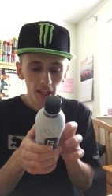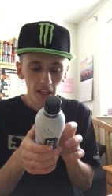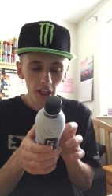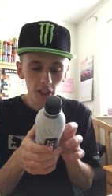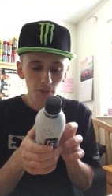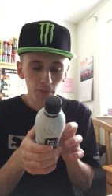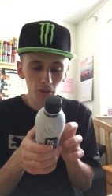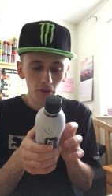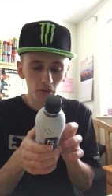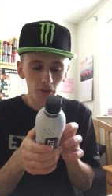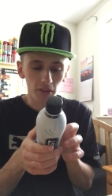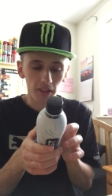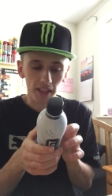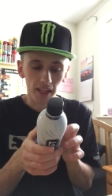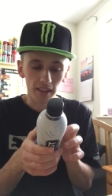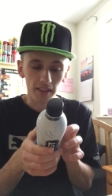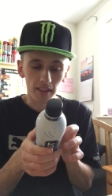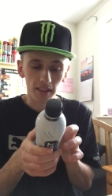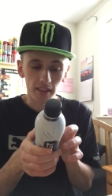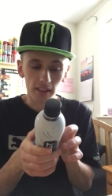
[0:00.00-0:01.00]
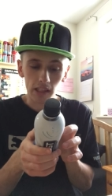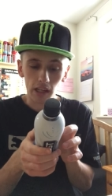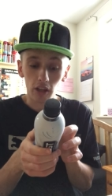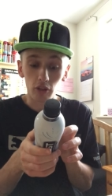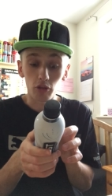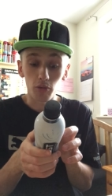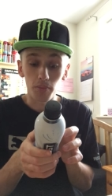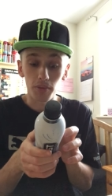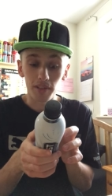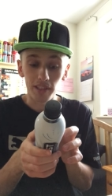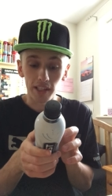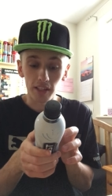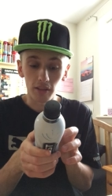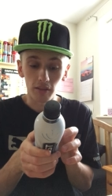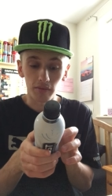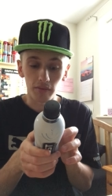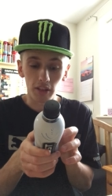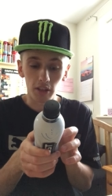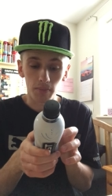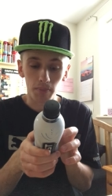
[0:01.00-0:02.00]
Each bottle contains at least 100%
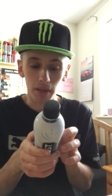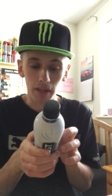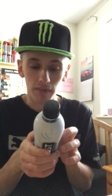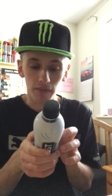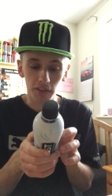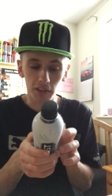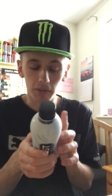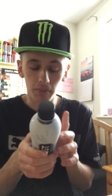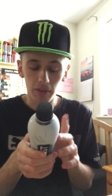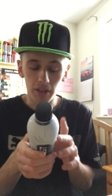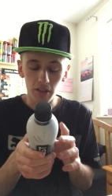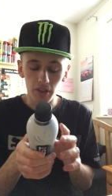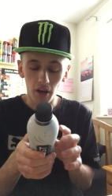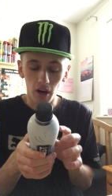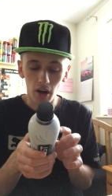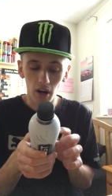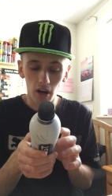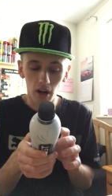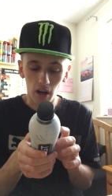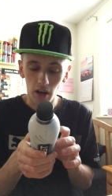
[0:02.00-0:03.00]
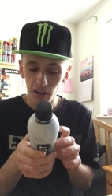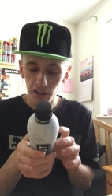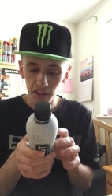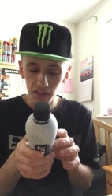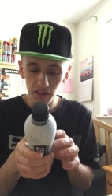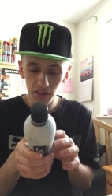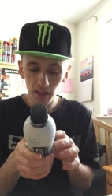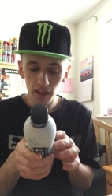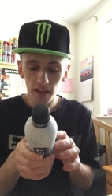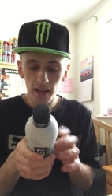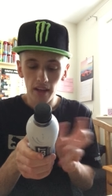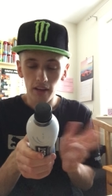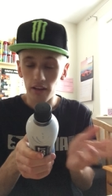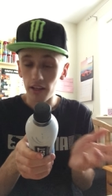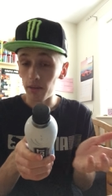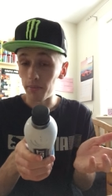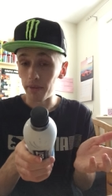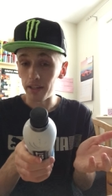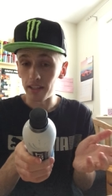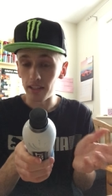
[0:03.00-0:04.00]
of these B vitamins RI's
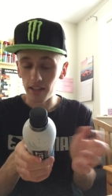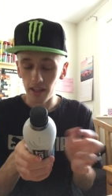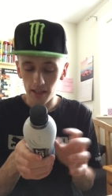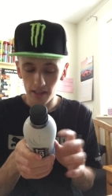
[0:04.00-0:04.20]
recommended